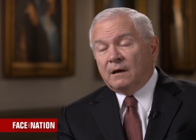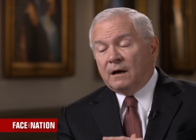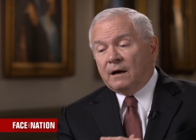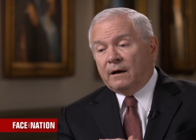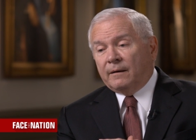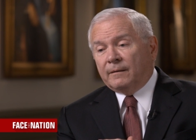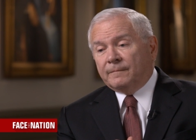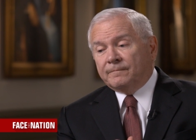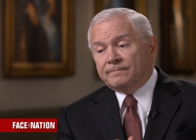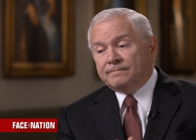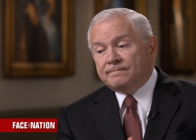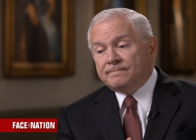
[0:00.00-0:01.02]

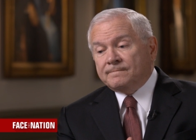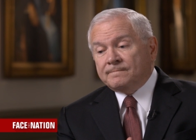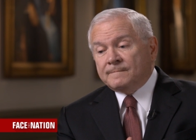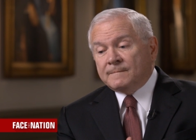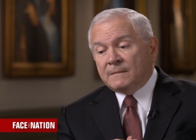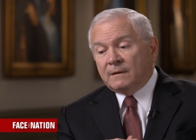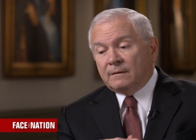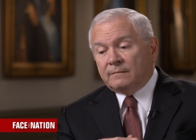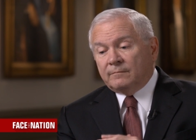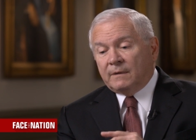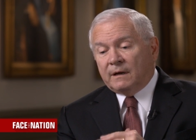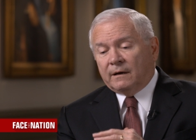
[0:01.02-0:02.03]
Um,
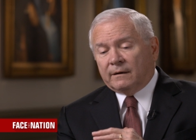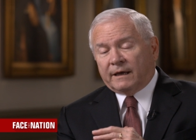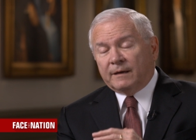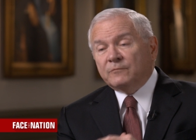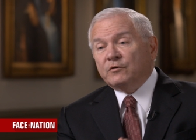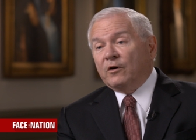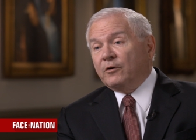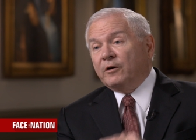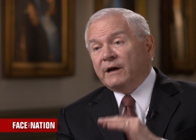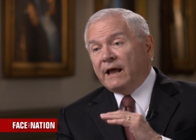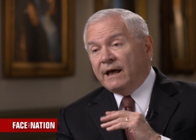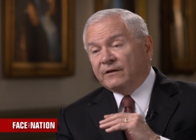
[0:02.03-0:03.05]
uh, Kim
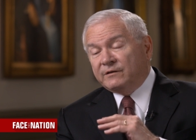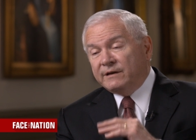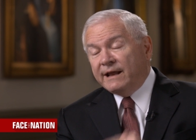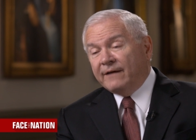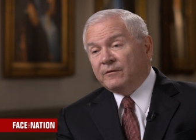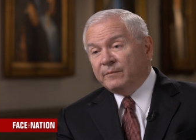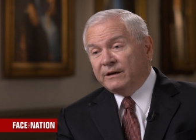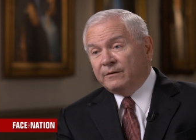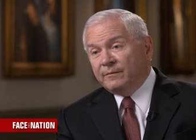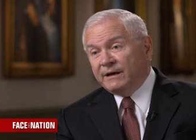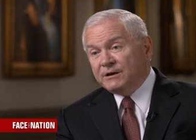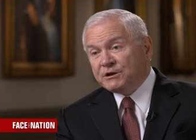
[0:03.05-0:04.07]
Jong-un has never been to
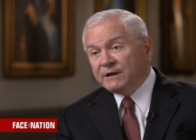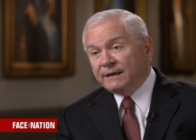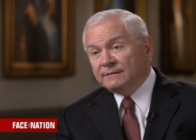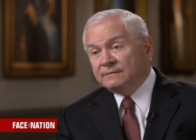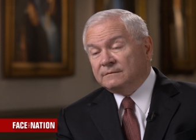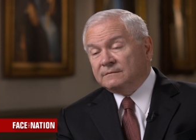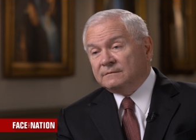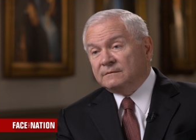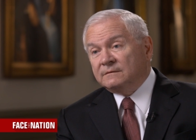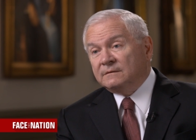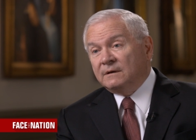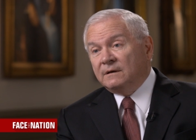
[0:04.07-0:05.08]
Beijing
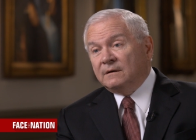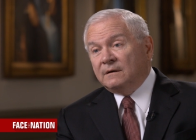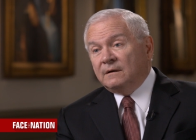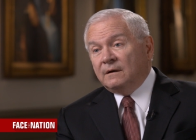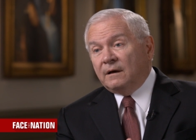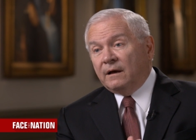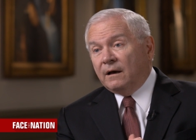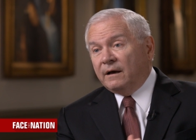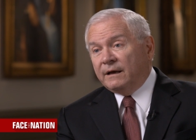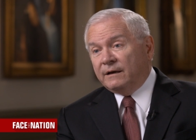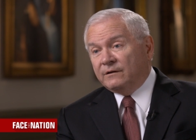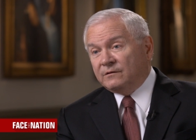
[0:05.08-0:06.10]

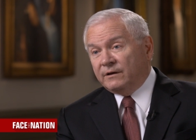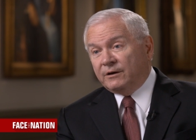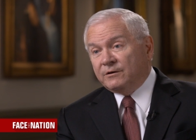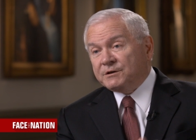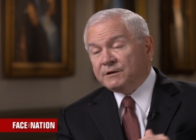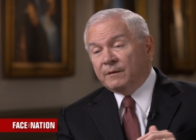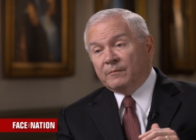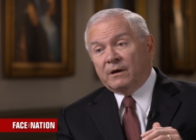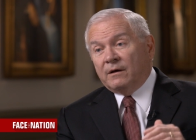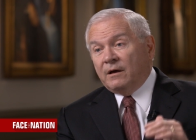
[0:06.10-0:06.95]
uh, in his leadership.